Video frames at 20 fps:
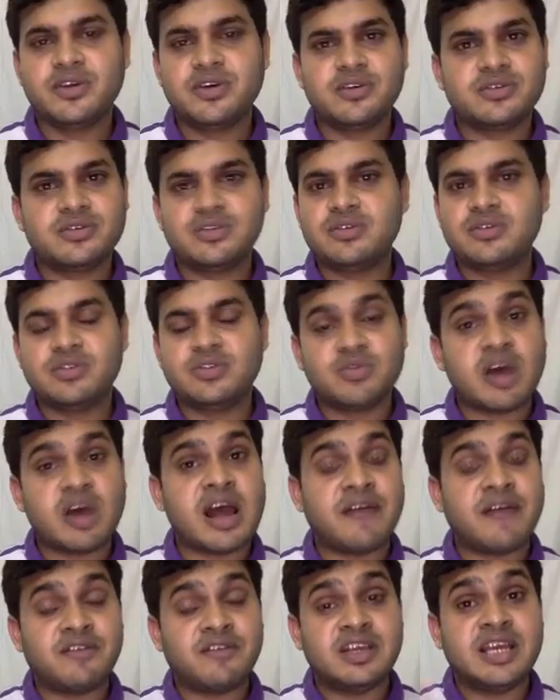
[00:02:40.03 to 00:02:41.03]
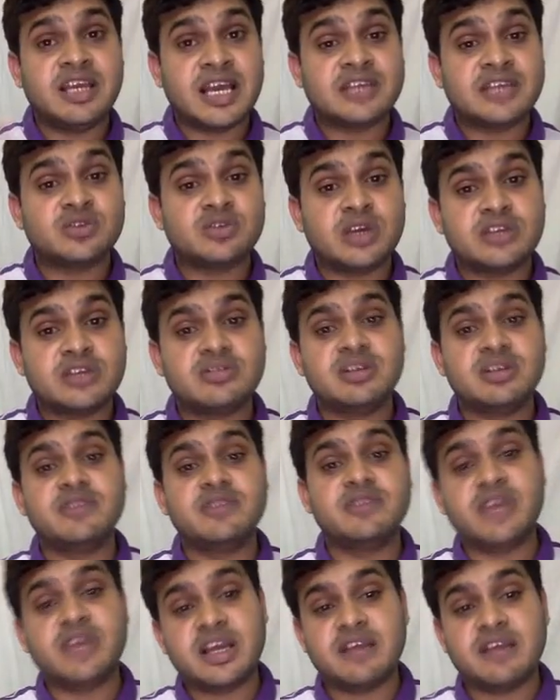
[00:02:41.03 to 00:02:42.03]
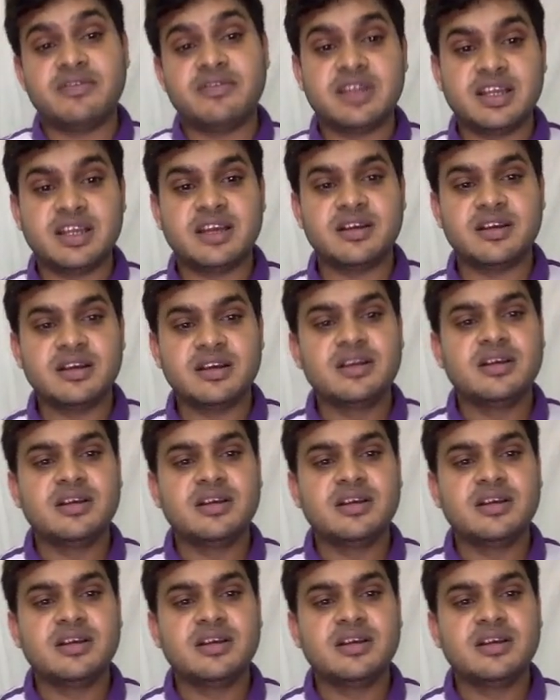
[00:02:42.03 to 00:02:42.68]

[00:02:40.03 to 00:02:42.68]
So he has to actually fake everything.